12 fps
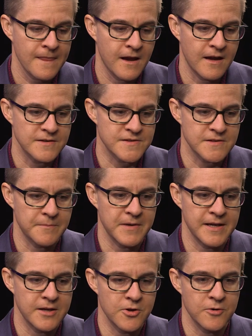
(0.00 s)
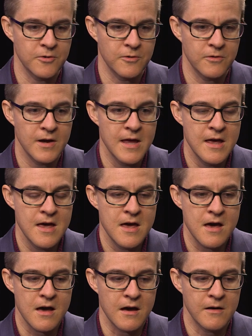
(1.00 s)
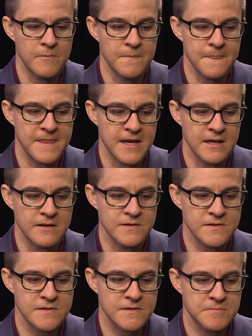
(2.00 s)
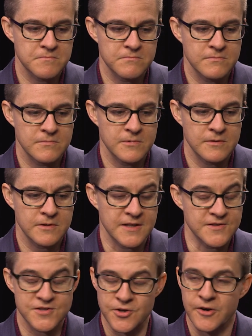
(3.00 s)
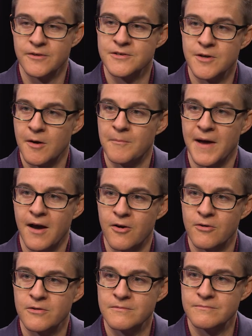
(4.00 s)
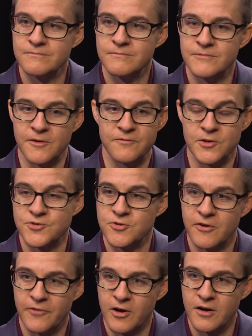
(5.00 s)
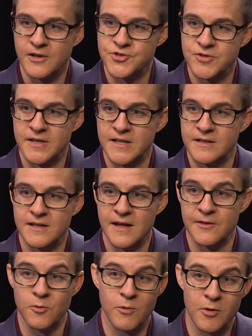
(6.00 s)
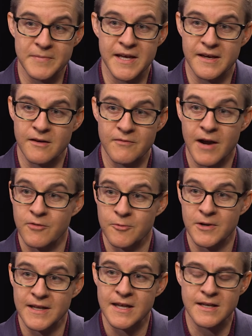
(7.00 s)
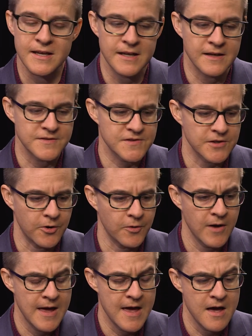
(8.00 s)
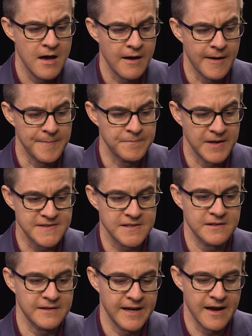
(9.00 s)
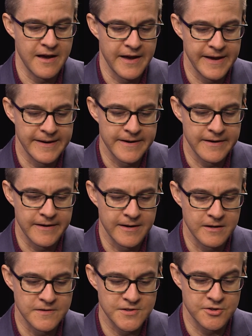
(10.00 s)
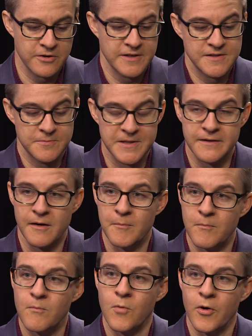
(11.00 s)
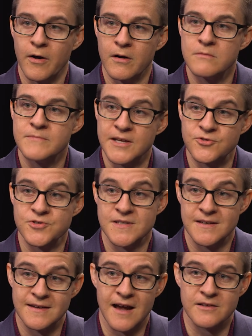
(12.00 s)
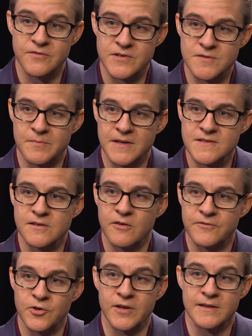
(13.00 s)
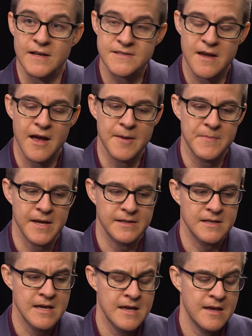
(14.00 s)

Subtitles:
as somebody who is concerned about the future of our country and the well-being of everyone in it. And so basically I started to become more interested in activism myself during that time, and